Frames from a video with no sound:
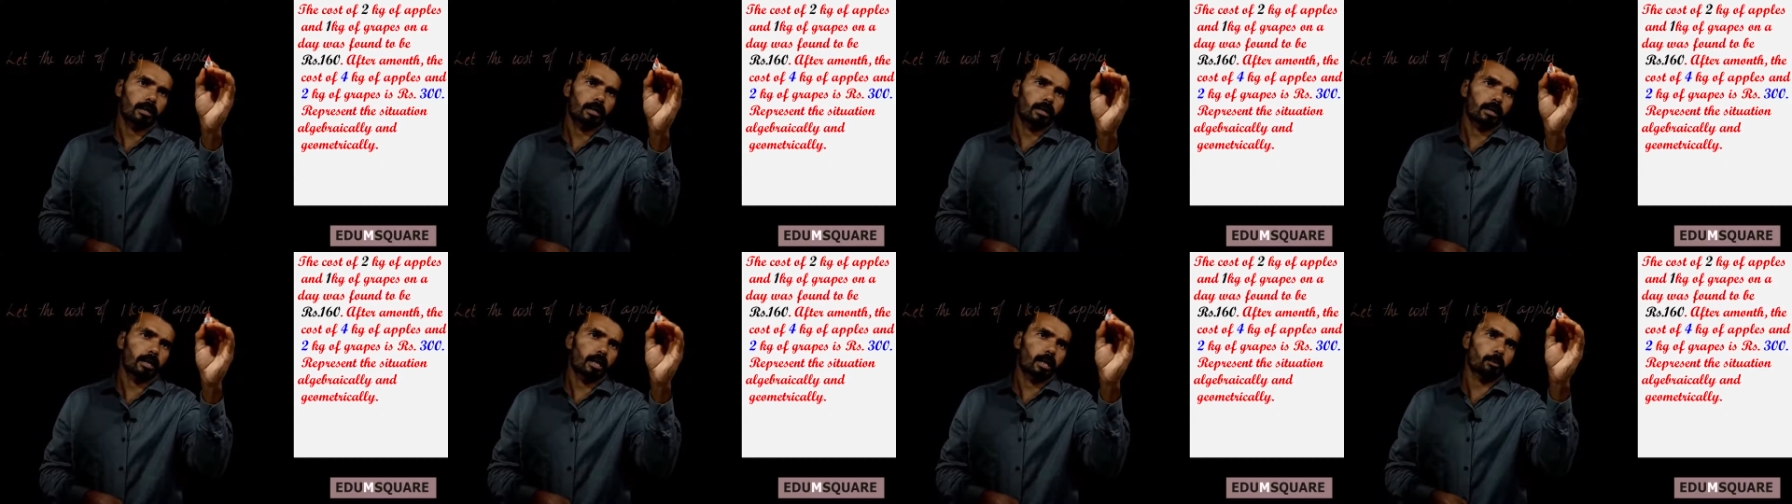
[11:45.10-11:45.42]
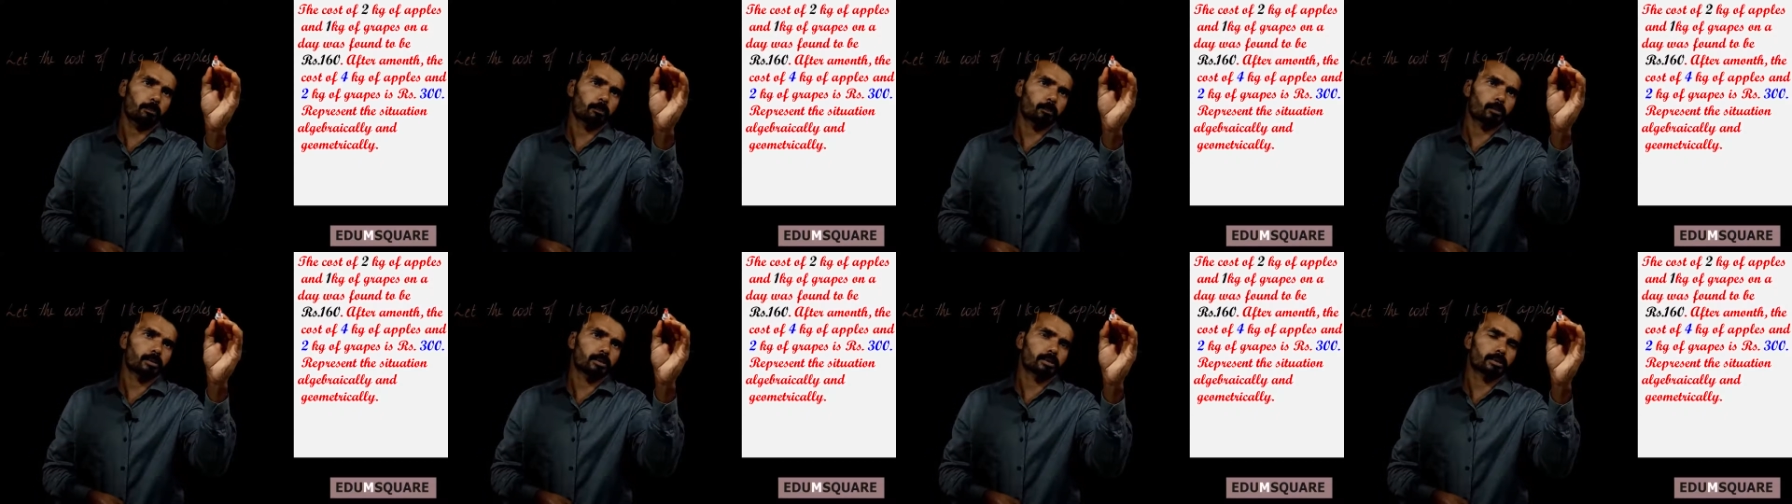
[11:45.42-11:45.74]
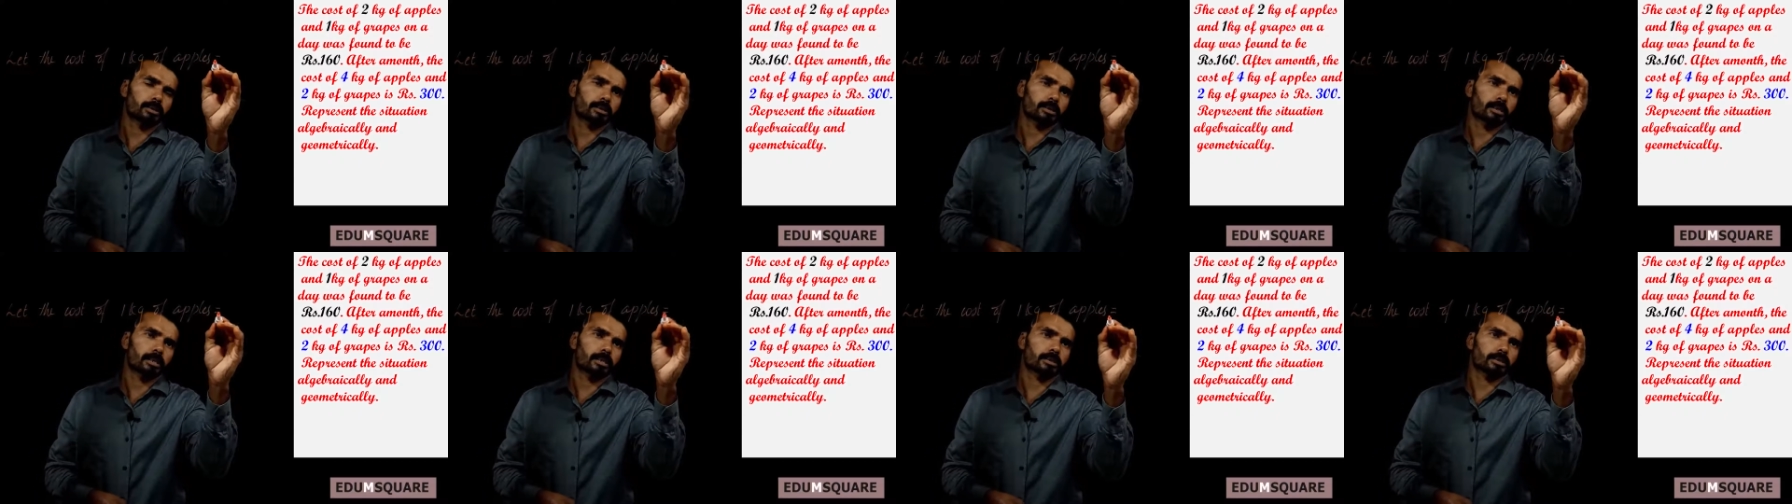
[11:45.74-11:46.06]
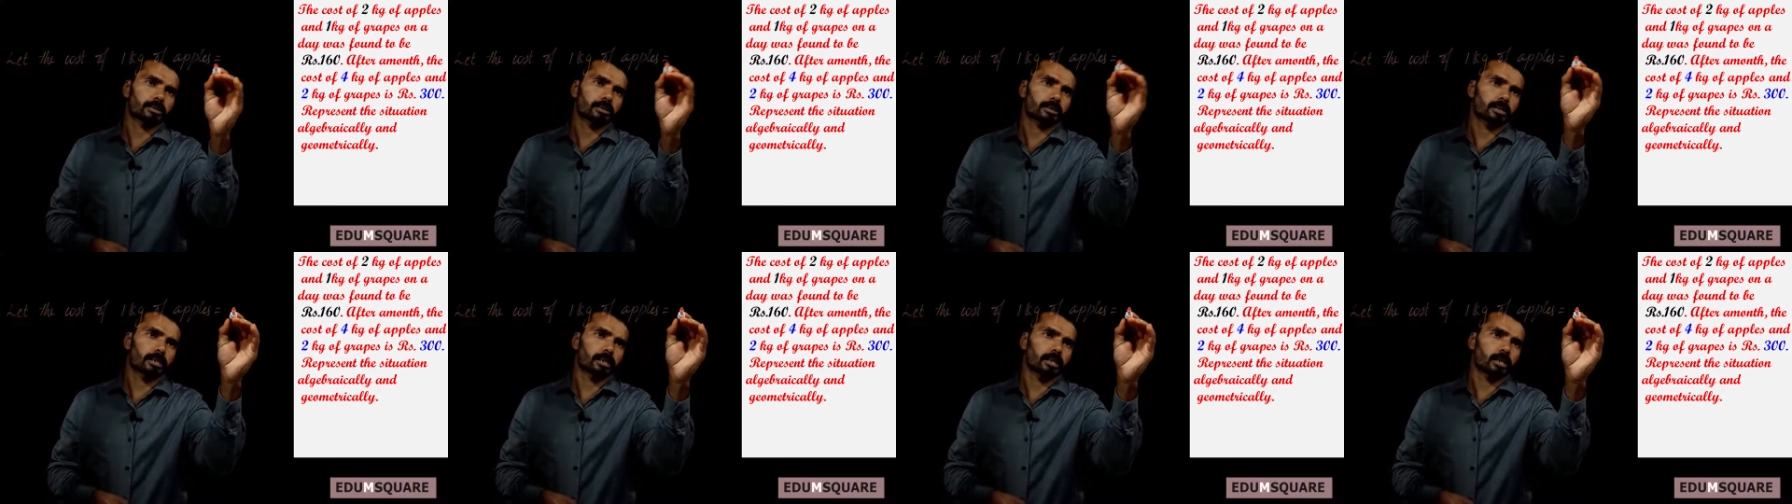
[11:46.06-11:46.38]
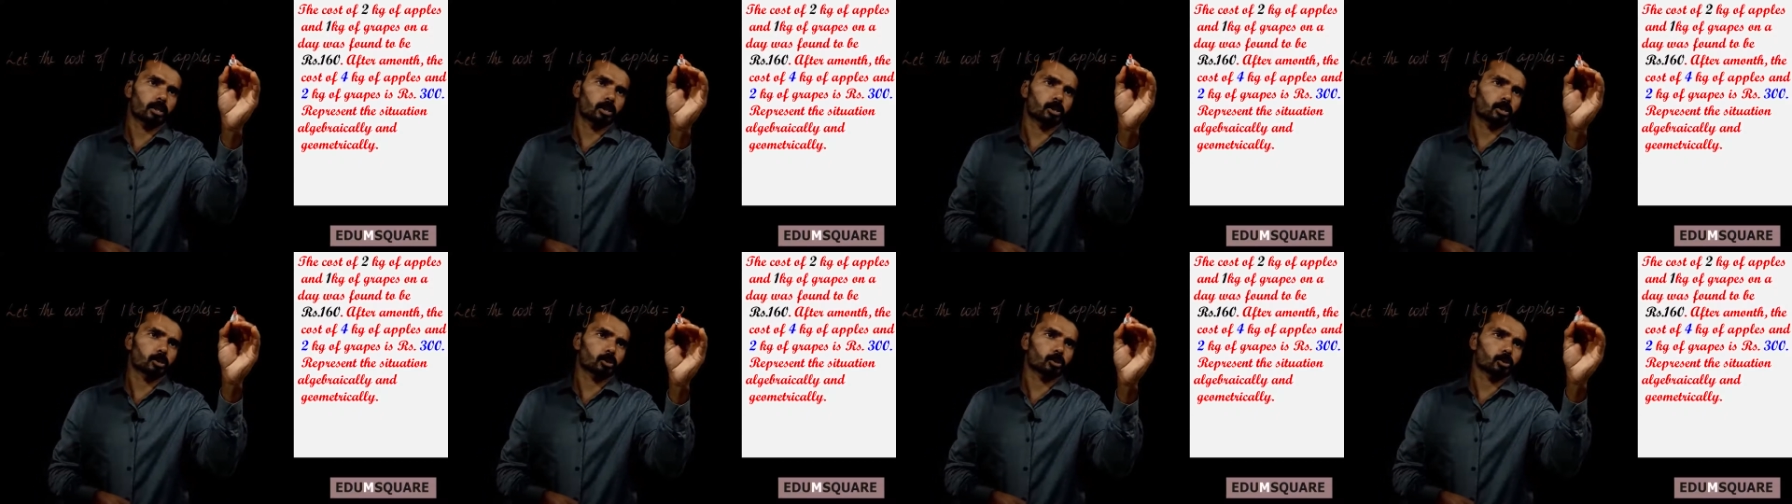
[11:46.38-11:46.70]
apples is
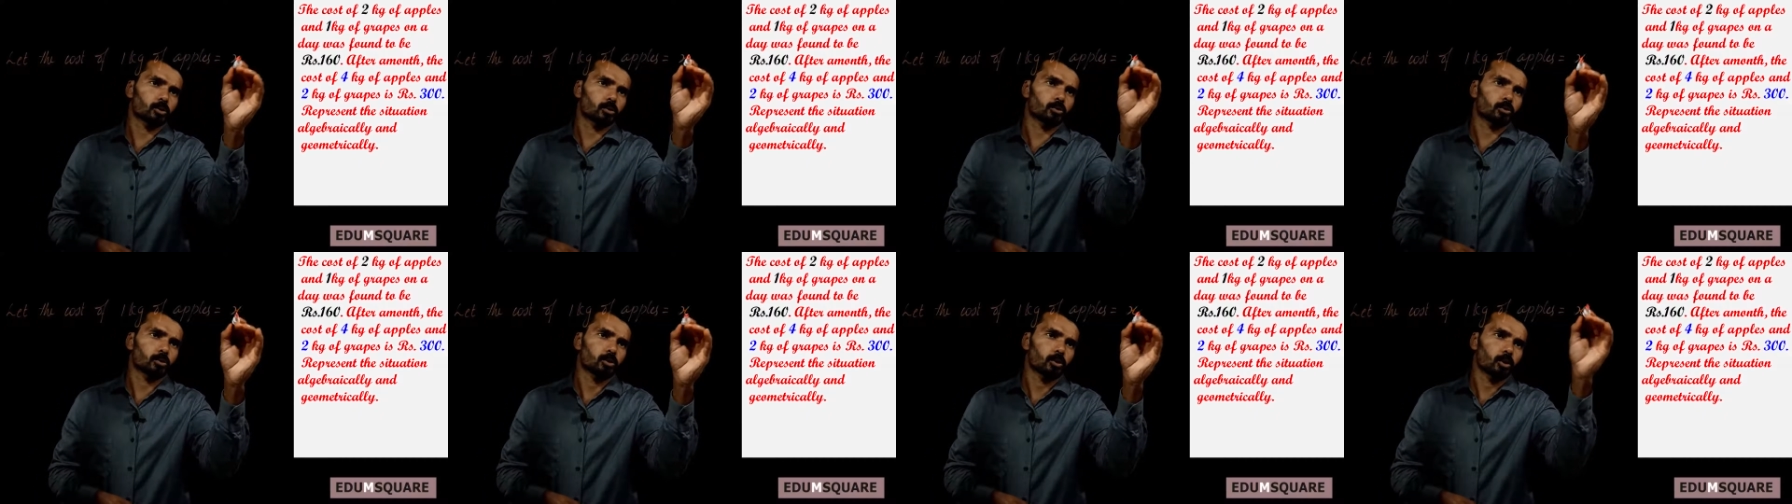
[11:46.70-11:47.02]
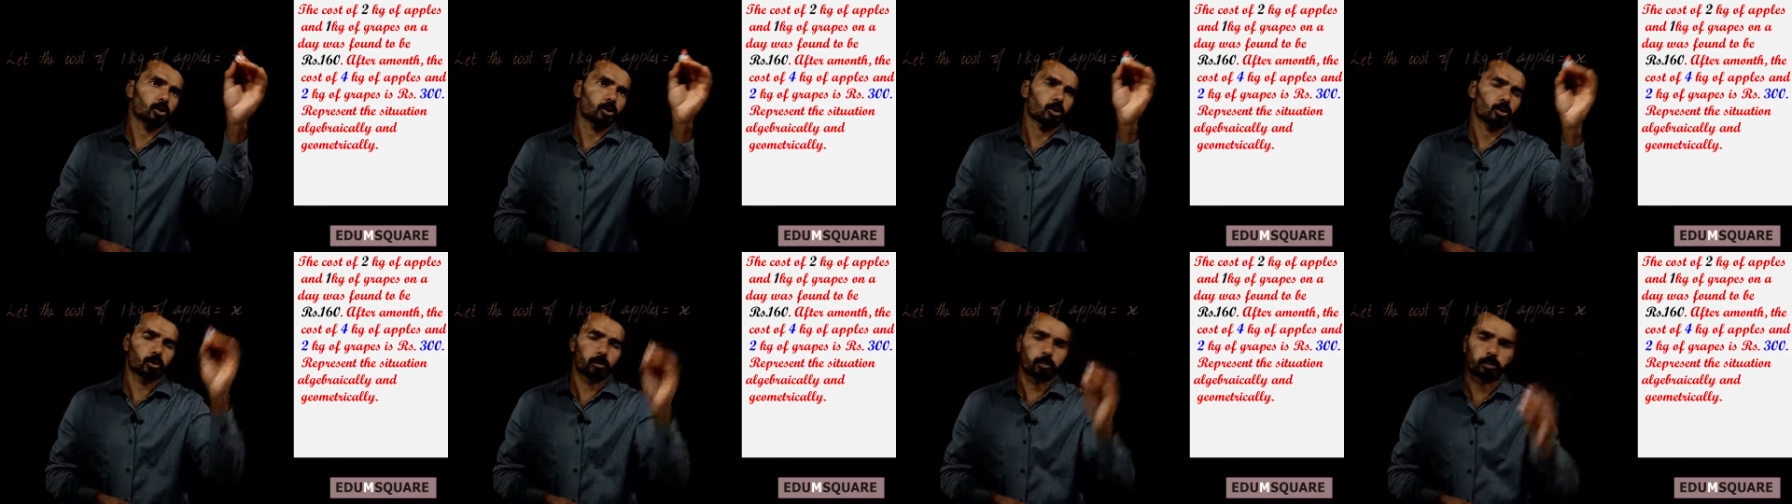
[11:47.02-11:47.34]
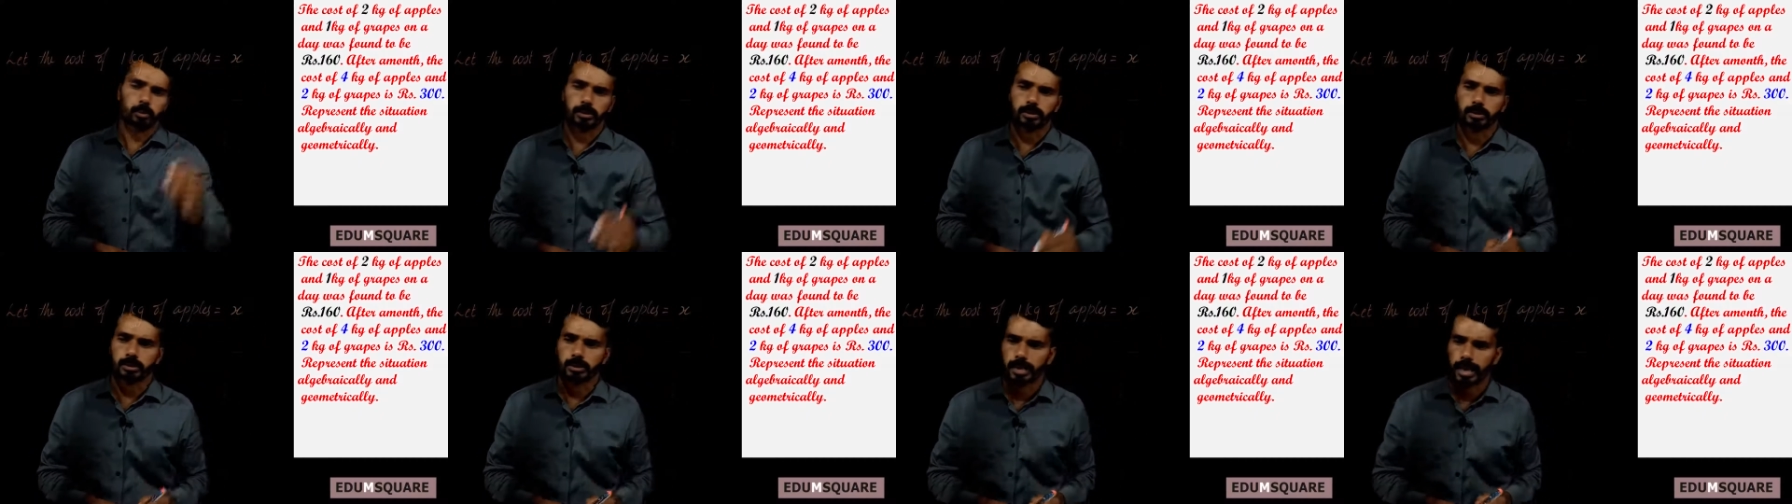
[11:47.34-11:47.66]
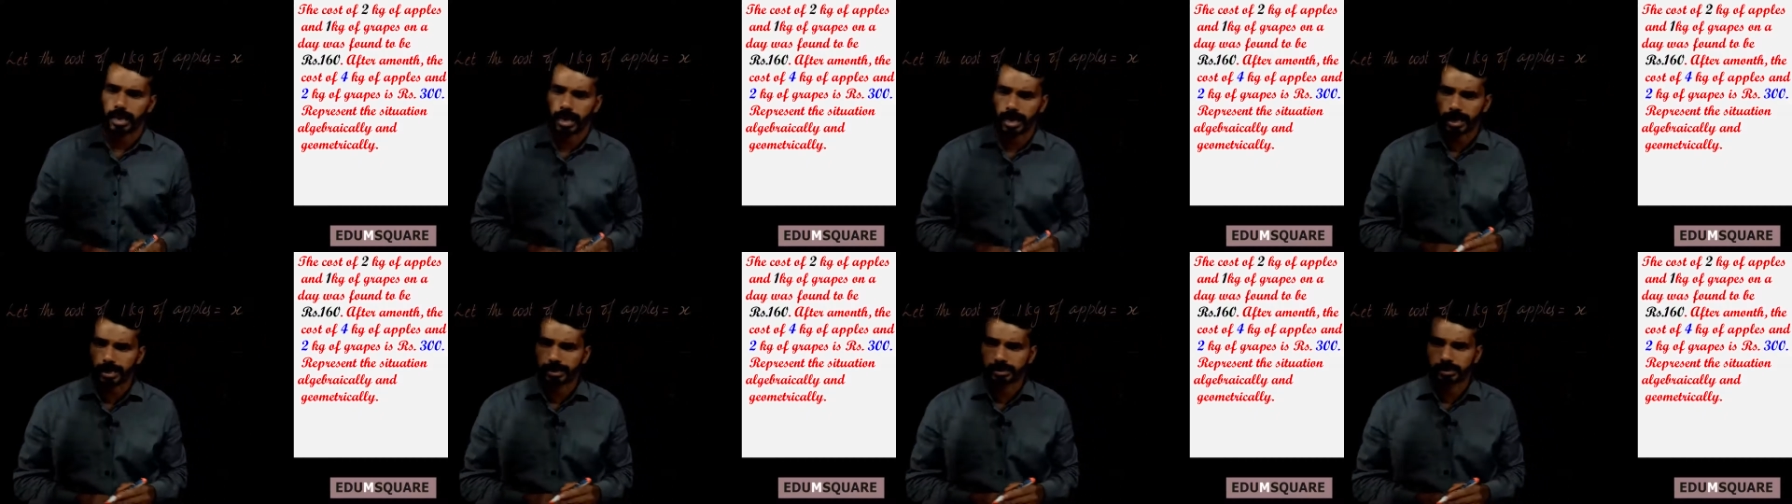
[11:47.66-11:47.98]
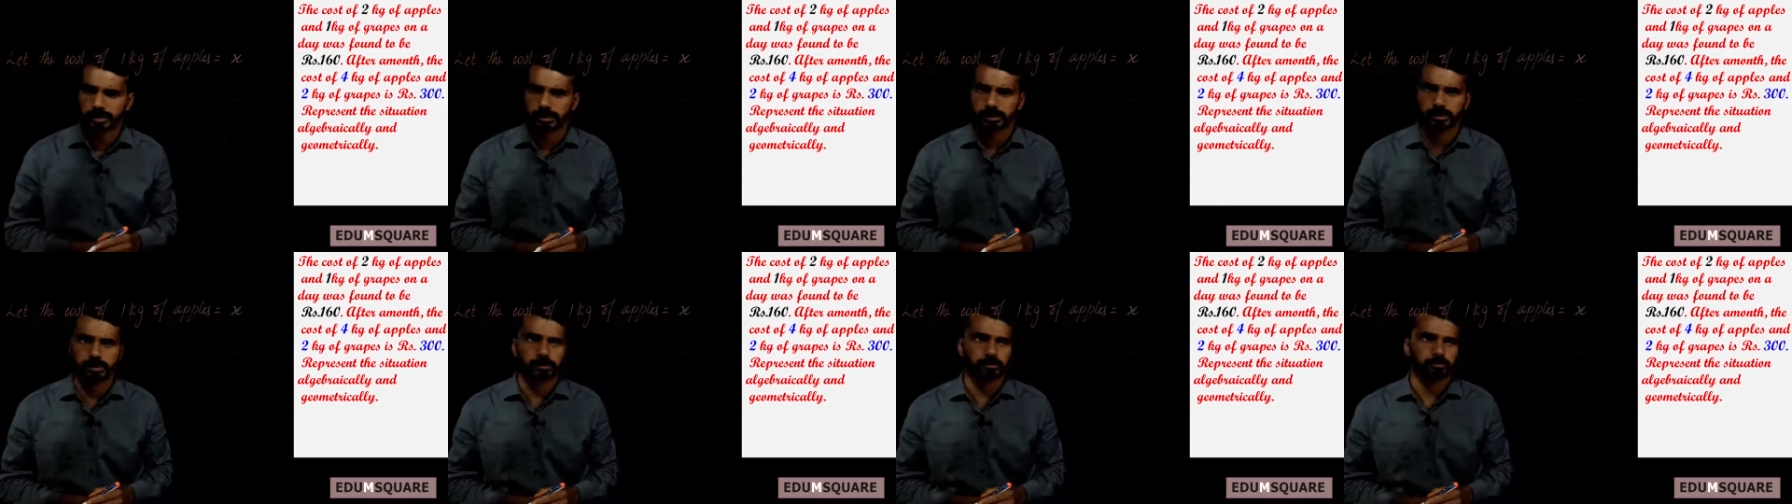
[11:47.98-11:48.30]
equal to rupees
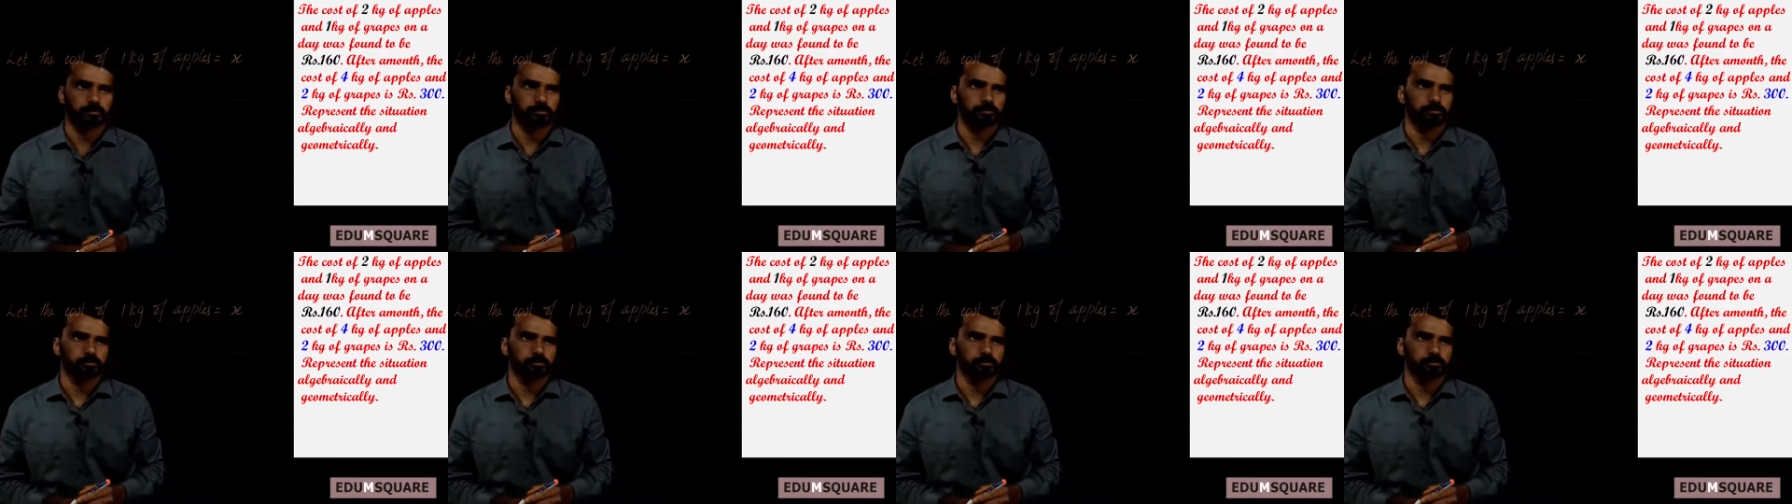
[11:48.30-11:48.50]
X,